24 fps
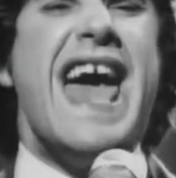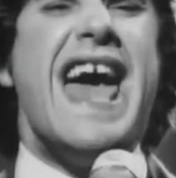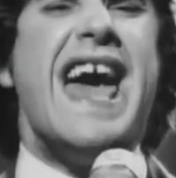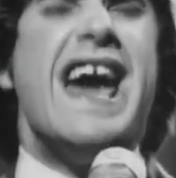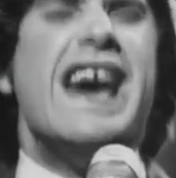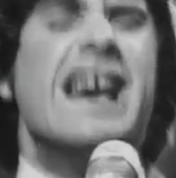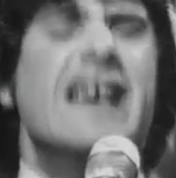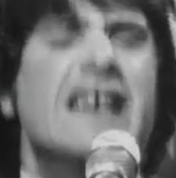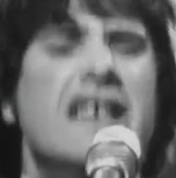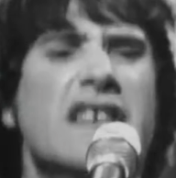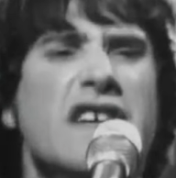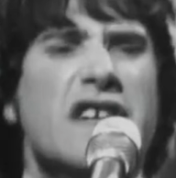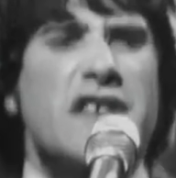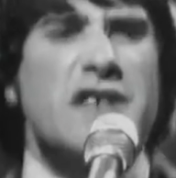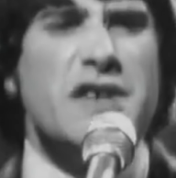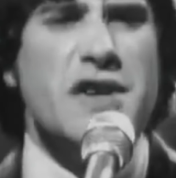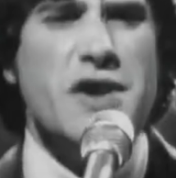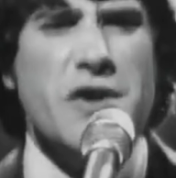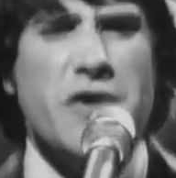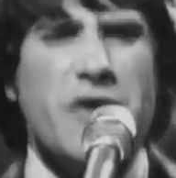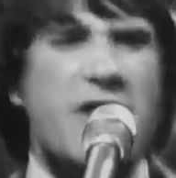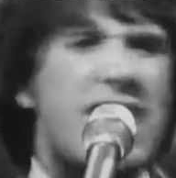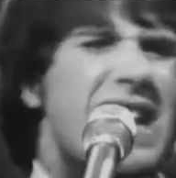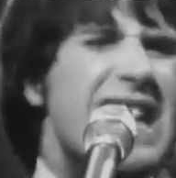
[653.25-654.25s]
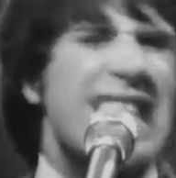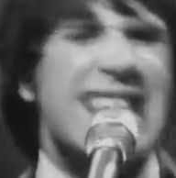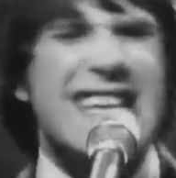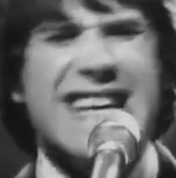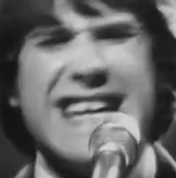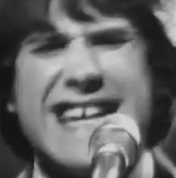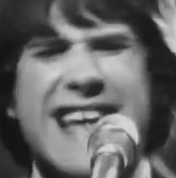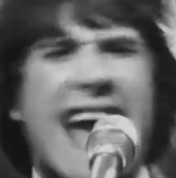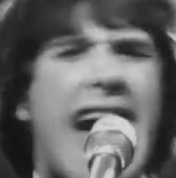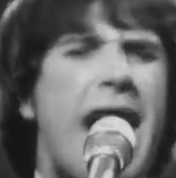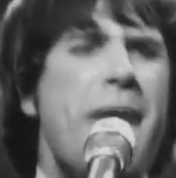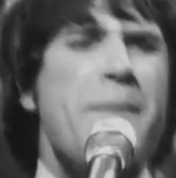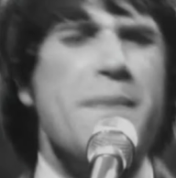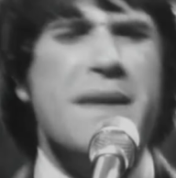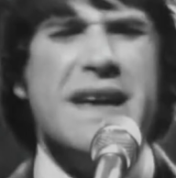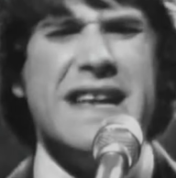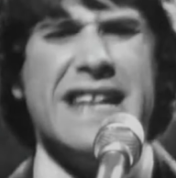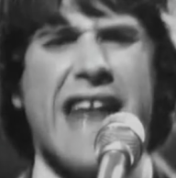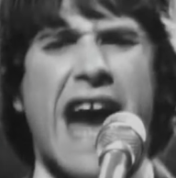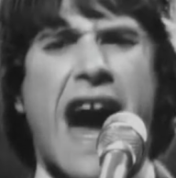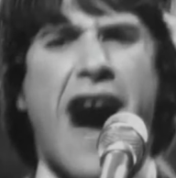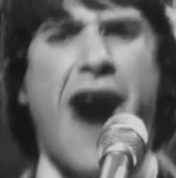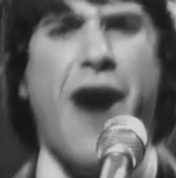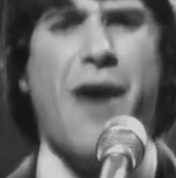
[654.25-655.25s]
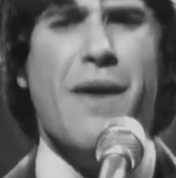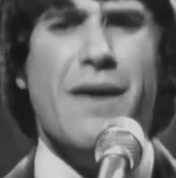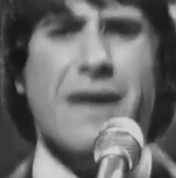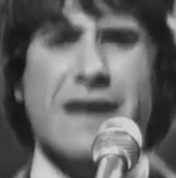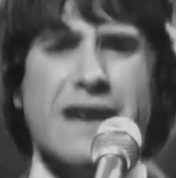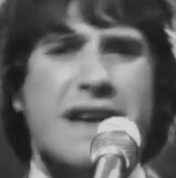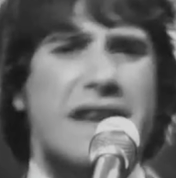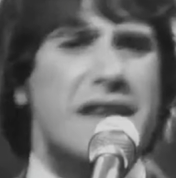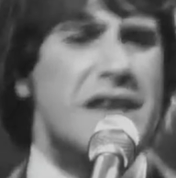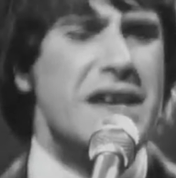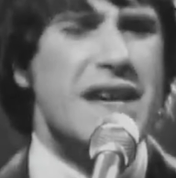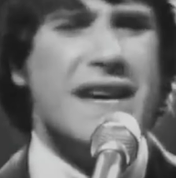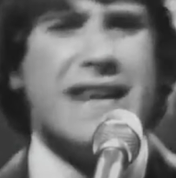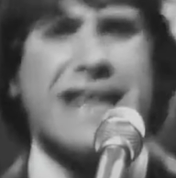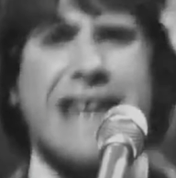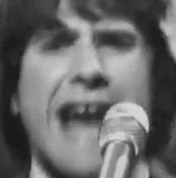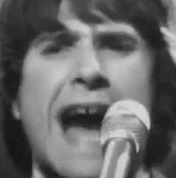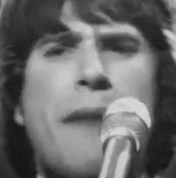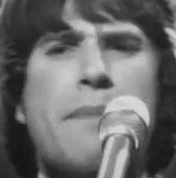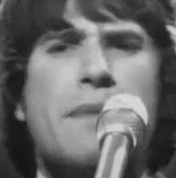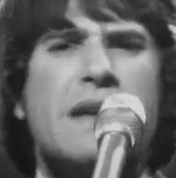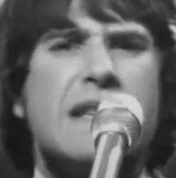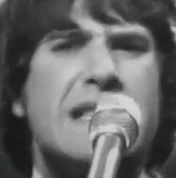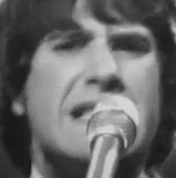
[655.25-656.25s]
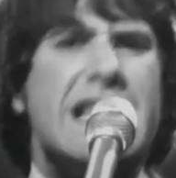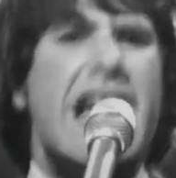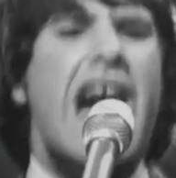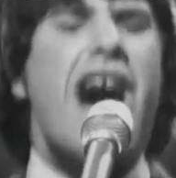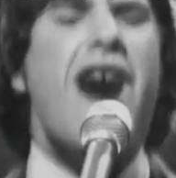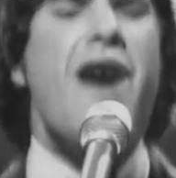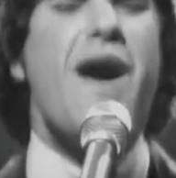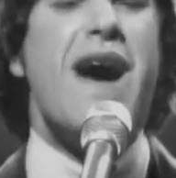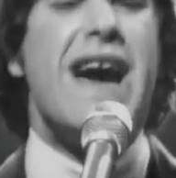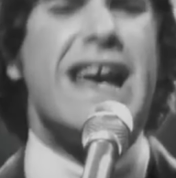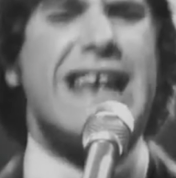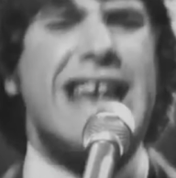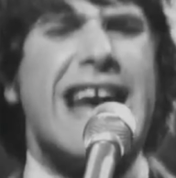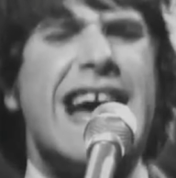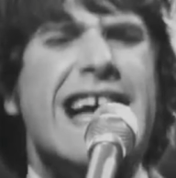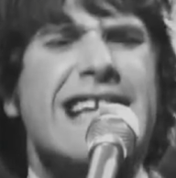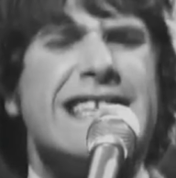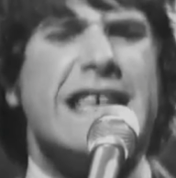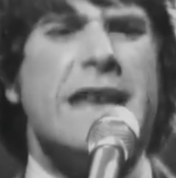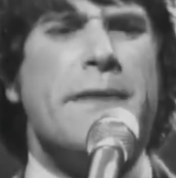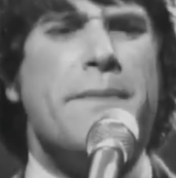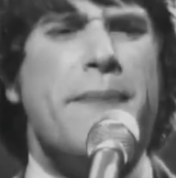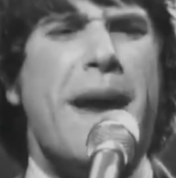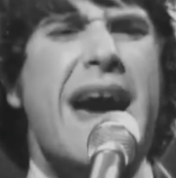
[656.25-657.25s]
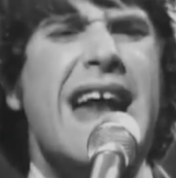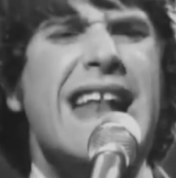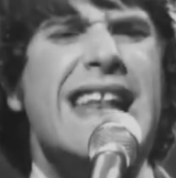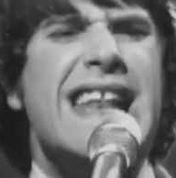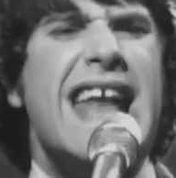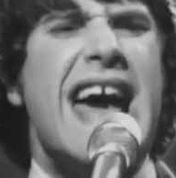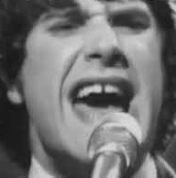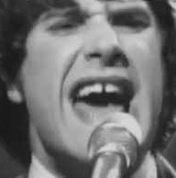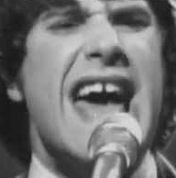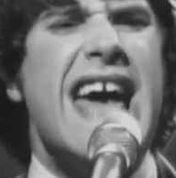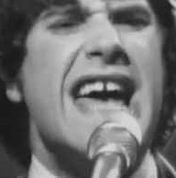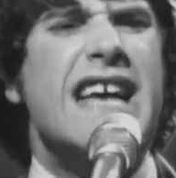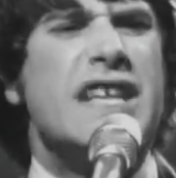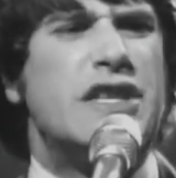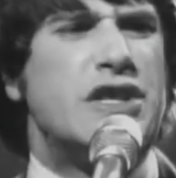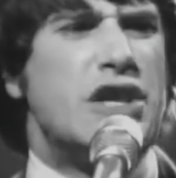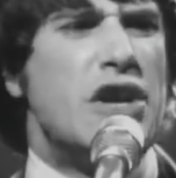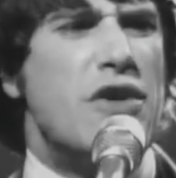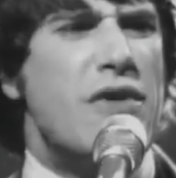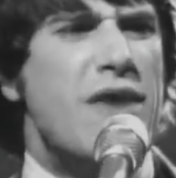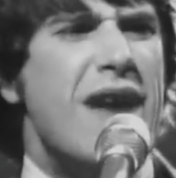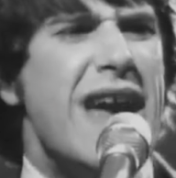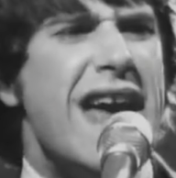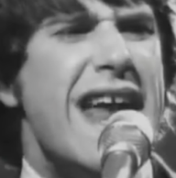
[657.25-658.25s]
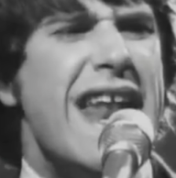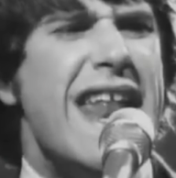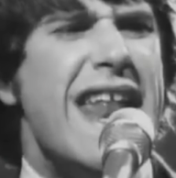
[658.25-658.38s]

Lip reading: got me so I can't sleep at night," feels like something anyone can relate to, and an